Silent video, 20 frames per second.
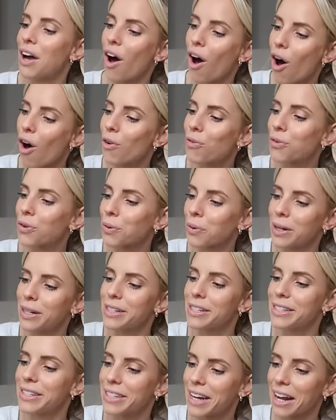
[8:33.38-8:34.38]

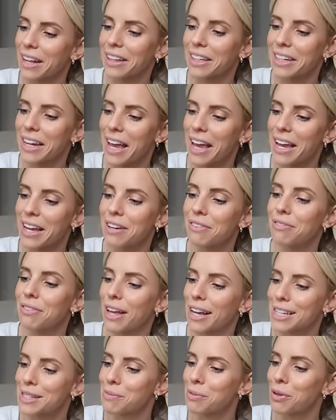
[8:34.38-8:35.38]
all-for-one styling aid,
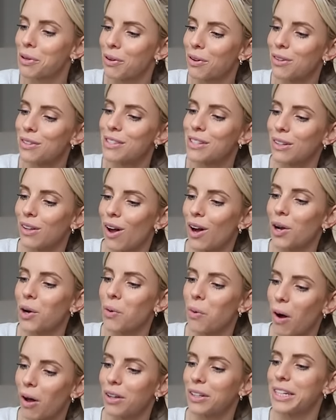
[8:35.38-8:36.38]
flexible hold salon
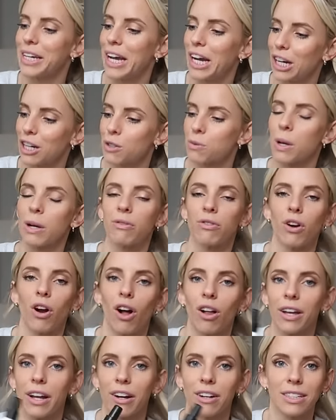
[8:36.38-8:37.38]
quality hairspray for
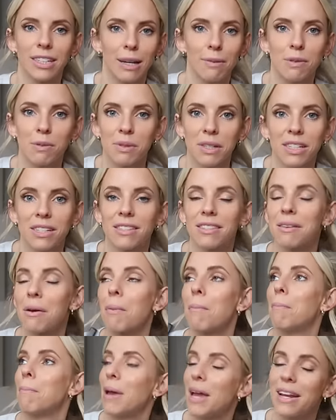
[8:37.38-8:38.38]
all hair types because
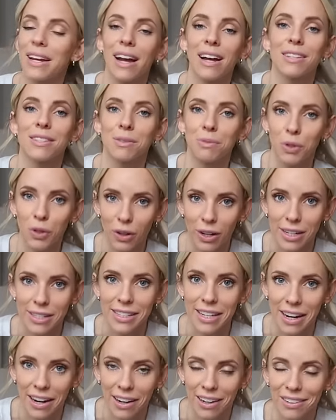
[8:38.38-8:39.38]
Ben has some
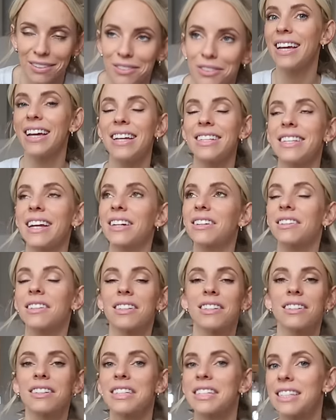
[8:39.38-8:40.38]
crazy hair. His hair
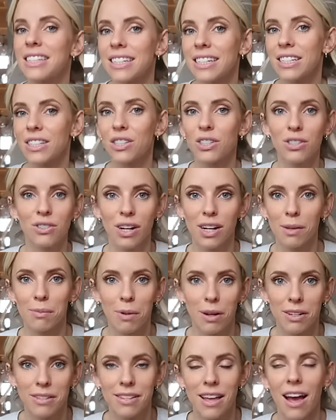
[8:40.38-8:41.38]
literally sticks straight up
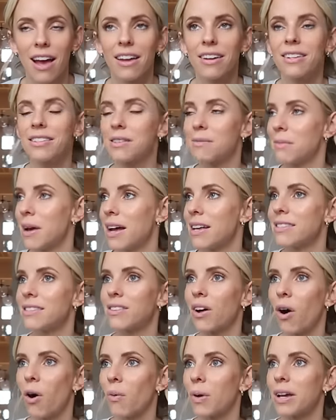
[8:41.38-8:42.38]
on his head. It's a
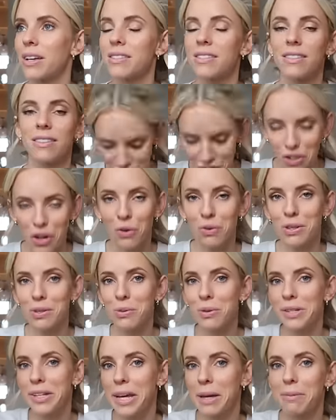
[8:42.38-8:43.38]
mess always, so this
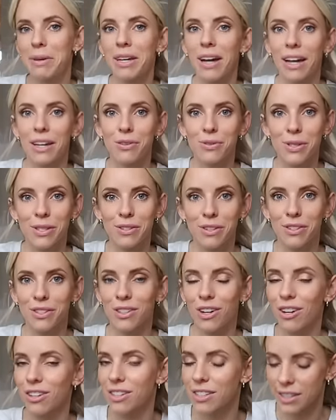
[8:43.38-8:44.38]
will tame it. I use this on
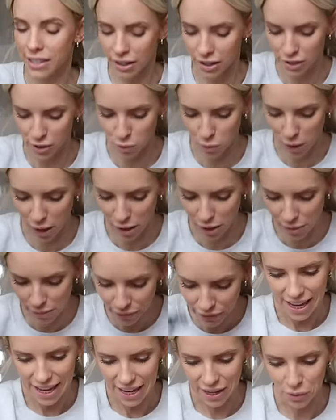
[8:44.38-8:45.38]
Scarlett's hair as
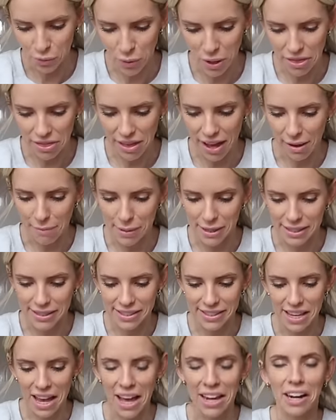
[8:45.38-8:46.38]
well. And with that
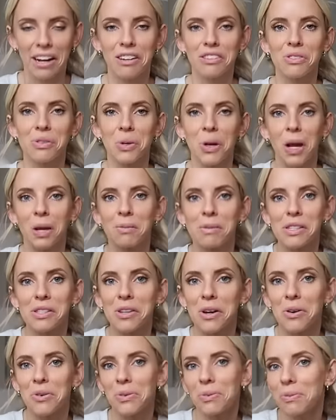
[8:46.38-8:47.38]
being said, I also got him his
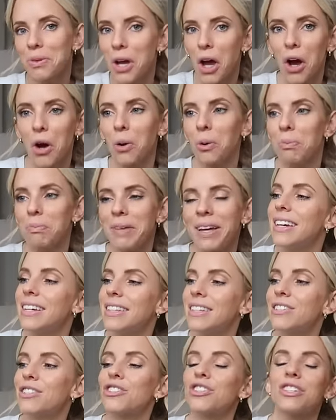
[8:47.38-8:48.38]
own comb.
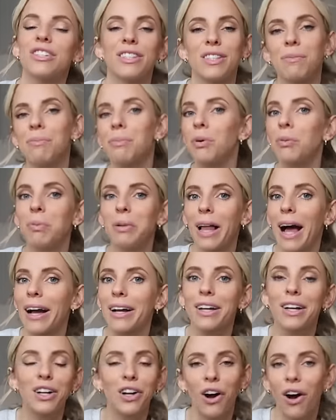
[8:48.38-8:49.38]
These are just simple
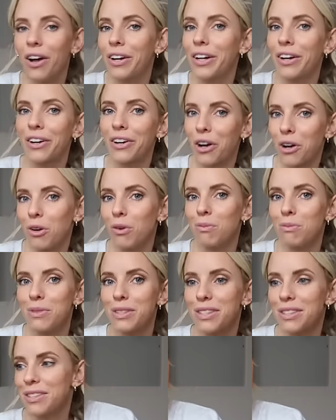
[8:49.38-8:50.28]
black Conair combs.